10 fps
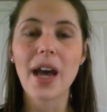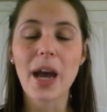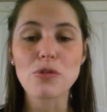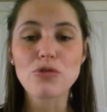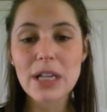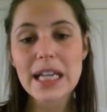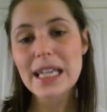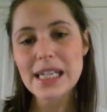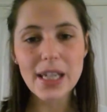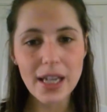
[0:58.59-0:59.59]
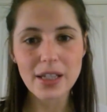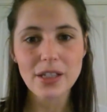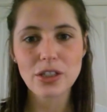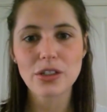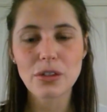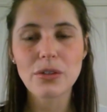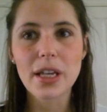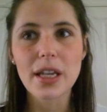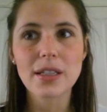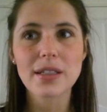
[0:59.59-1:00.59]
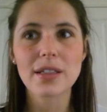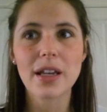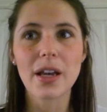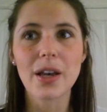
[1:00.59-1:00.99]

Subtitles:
I was really eager to do this